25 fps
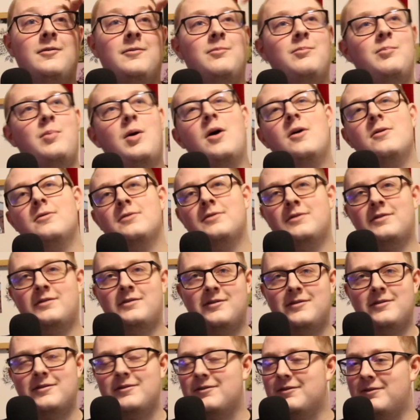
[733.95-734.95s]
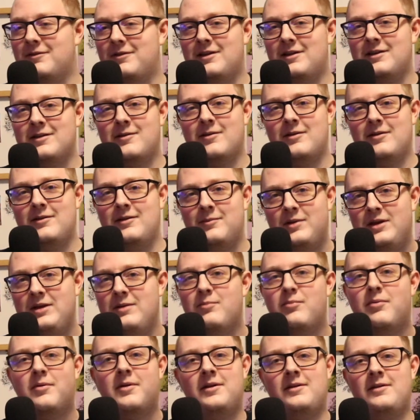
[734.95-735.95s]
poster, like he
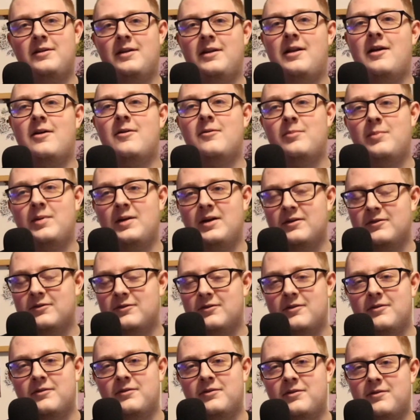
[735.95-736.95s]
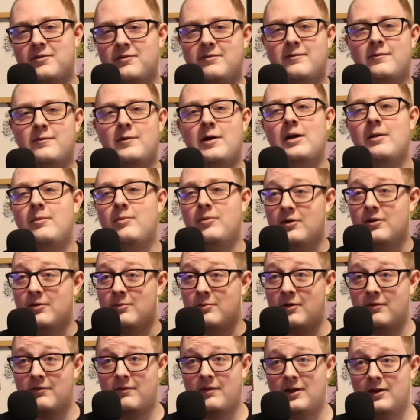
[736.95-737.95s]
printed out pictures and framed them
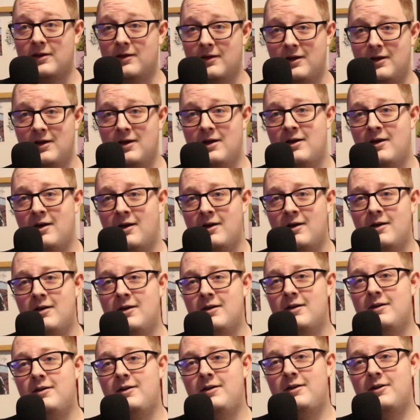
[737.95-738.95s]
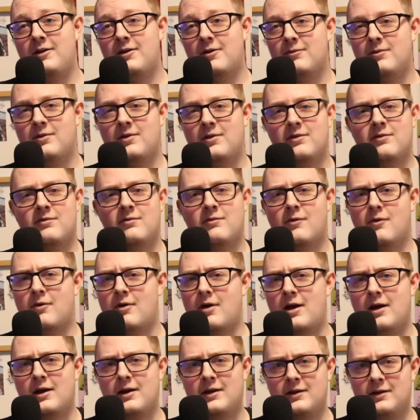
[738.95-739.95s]
of like, this
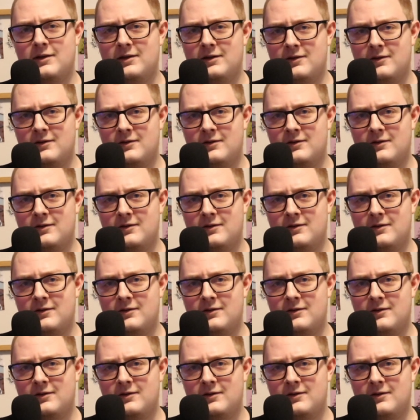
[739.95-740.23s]
variety